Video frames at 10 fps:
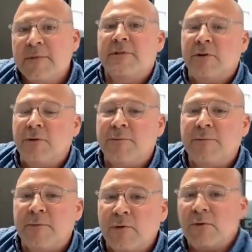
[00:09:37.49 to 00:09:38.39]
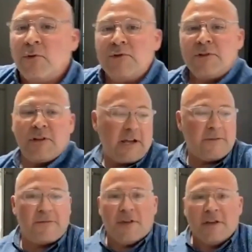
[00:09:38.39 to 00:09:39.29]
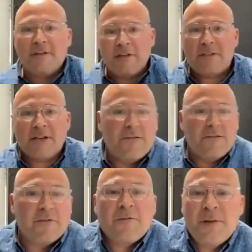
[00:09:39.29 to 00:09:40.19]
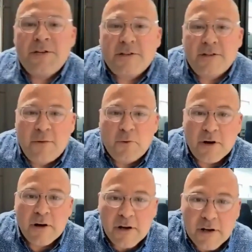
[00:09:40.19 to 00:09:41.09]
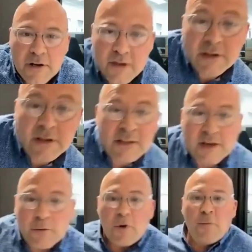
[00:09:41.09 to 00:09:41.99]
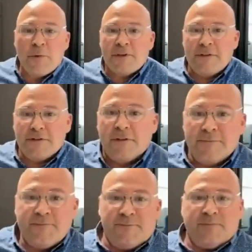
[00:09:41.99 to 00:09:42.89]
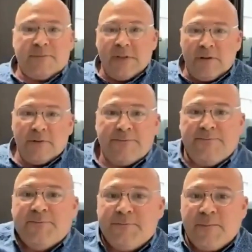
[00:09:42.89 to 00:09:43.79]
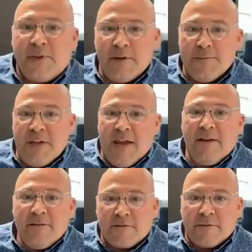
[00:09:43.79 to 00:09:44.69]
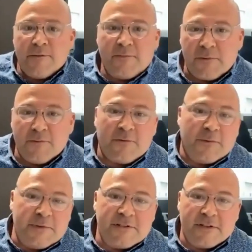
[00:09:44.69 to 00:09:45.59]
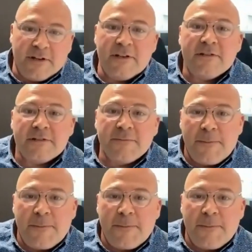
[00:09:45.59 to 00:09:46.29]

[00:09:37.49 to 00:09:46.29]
So those are the kind of thing. That's the kind of information that we're hoping to obtain from these studies.